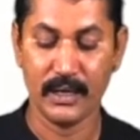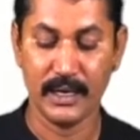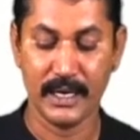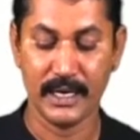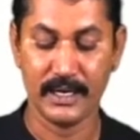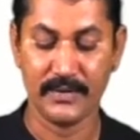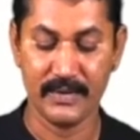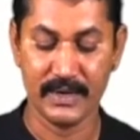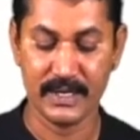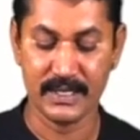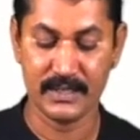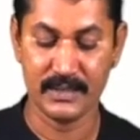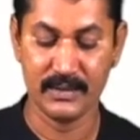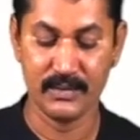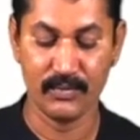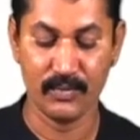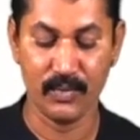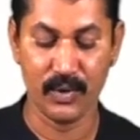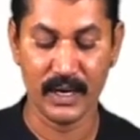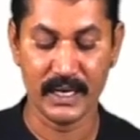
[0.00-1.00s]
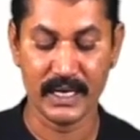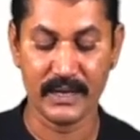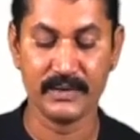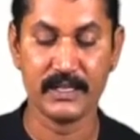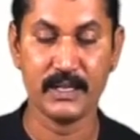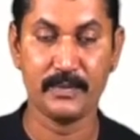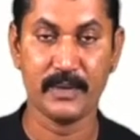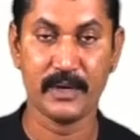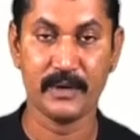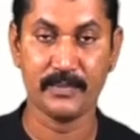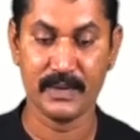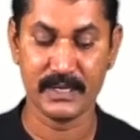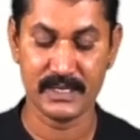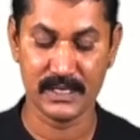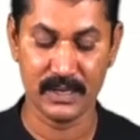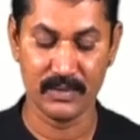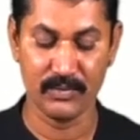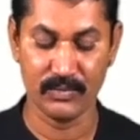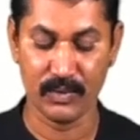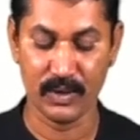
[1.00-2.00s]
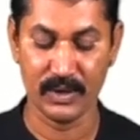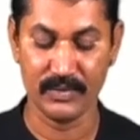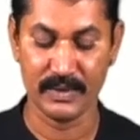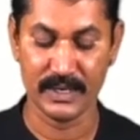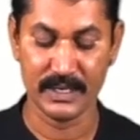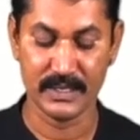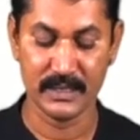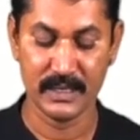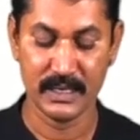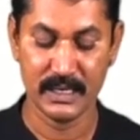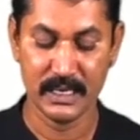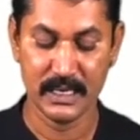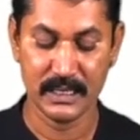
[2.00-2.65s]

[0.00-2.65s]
it wish whatever the purpose and one wish.